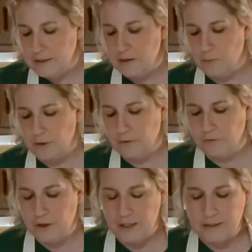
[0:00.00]
going to work
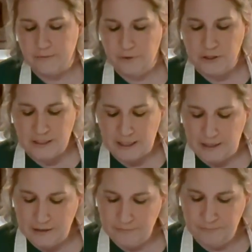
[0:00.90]
for us for
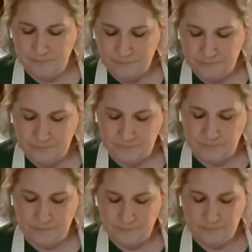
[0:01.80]
today.
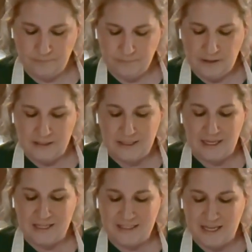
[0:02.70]
Because like
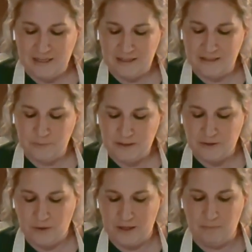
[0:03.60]
I said, this one's
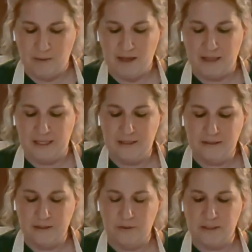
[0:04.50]
going in my belly,
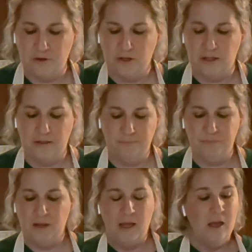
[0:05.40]
so it's all good.
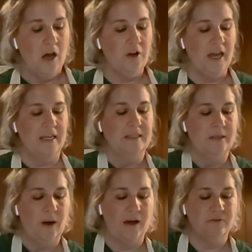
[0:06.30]
Okay, so
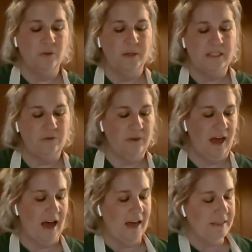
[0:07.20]
after we do
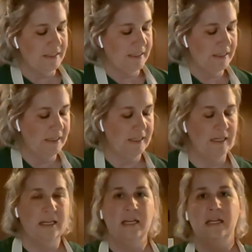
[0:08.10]
that,
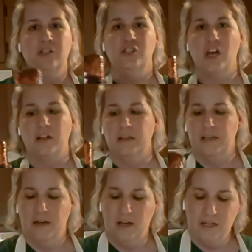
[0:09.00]
chocolate
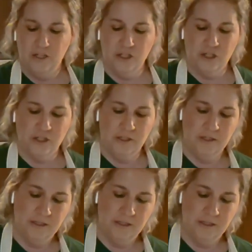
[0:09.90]
ganache,